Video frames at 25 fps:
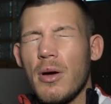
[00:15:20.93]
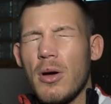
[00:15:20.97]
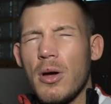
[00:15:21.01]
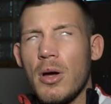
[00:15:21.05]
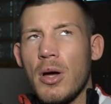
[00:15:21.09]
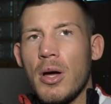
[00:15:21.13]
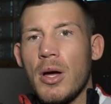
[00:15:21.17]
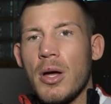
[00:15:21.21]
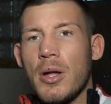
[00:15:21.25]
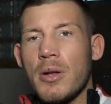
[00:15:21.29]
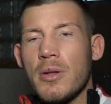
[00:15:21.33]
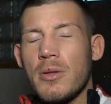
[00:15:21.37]

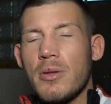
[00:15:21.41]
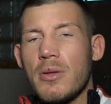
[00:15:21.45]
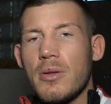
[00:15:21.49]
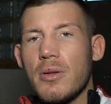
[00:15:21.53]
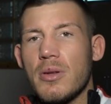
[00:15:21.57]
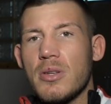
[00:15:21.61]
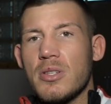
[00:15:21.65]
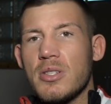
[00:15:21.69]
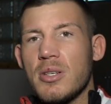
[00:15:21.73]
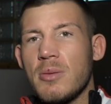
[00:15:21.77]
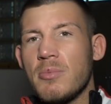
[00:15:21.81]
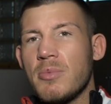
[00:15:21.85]
And
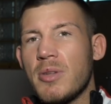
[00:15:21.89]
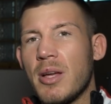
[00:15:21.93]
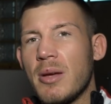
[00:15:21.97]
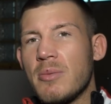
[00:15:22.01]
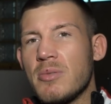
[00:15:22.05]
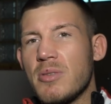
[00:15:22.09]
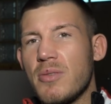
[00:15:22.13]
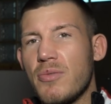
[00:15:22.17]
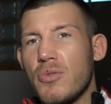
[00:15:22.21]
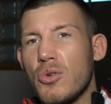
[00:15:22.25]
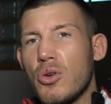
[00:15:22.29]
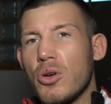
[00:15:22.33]

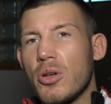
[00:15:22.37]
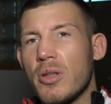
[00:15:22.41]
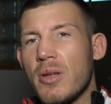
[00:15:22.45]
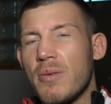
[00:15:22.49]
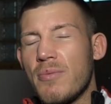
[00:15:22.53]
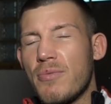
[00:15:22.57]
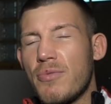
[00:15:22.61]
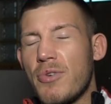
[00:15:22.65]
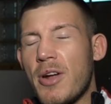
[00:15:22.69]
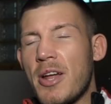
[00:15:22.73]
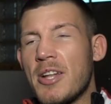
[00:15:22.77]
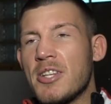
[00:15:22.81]
sometimes if you've got
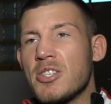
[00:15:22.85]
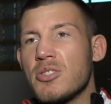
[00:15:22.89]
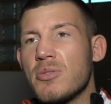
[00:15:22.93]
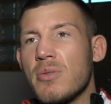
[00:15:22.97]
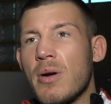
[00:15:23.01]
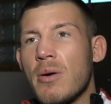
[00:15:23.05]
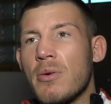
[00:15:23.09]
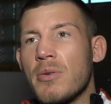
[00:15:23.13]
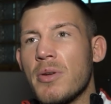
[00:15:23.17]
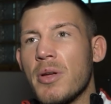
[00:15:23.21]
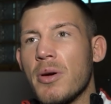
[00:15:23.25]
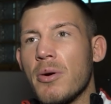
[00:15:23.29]
them friends
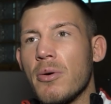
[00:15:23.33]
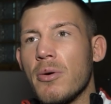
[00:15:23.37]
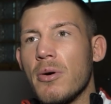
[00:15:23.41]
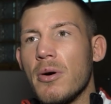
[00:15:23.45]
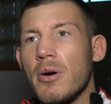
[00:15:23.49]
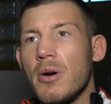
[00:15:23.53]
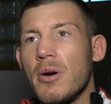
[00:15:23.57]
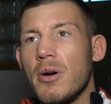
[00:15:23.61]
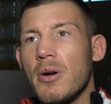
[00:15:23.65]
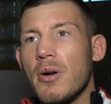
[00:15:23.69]
around you,